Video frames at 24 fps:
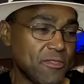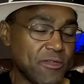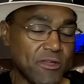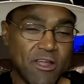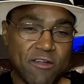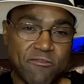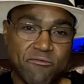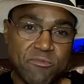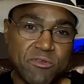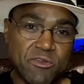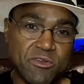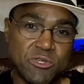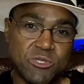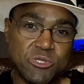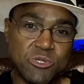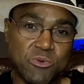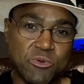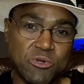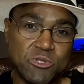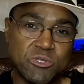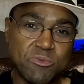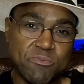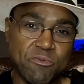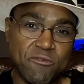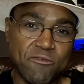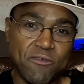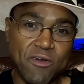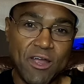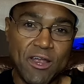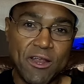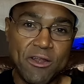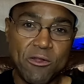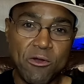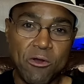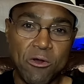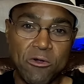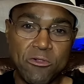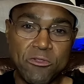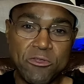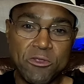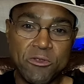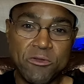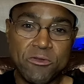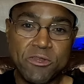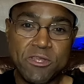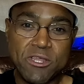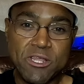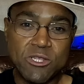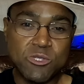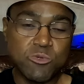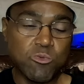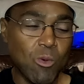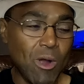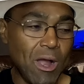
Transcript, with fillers: the government is going to provide all of your needs,